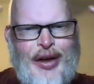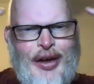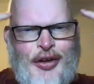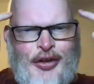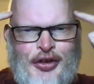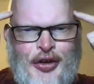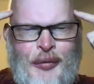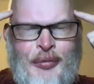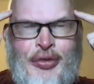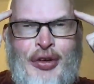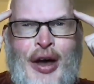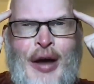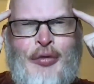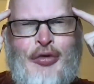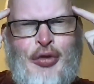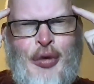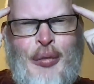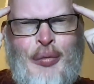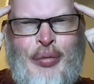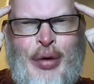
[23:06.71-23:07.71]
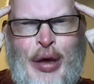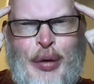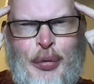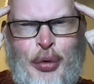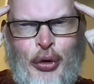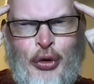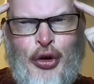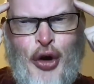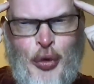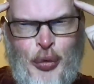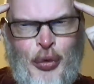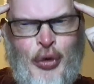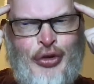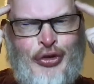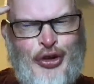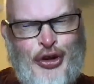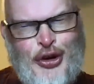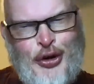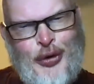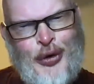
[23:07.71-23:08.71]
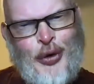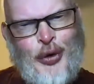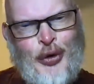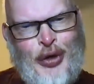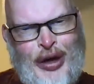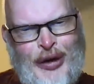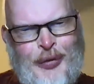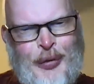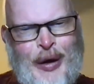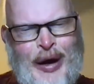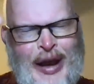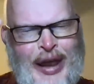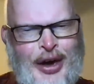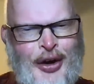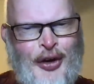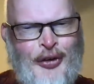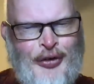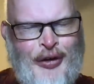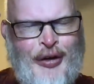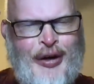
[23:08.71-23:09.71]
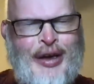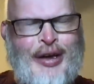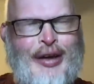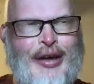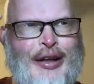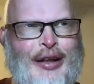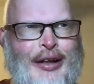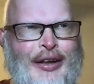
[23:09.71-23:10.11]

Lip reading: Sometimes when people don't want to do it, or they really are very